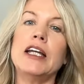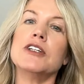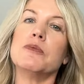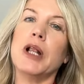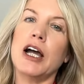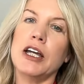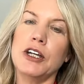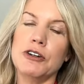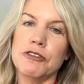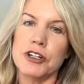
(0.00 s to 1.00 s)
is blocking
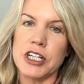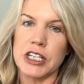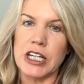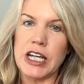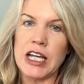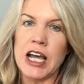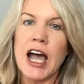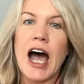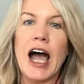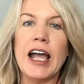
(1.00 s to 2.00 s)
your fertility,
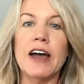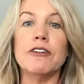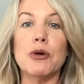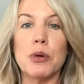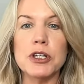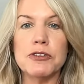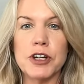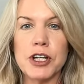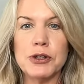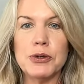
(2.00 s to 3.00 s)
I have a quiz for
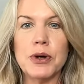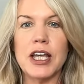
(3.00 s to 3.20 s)
you.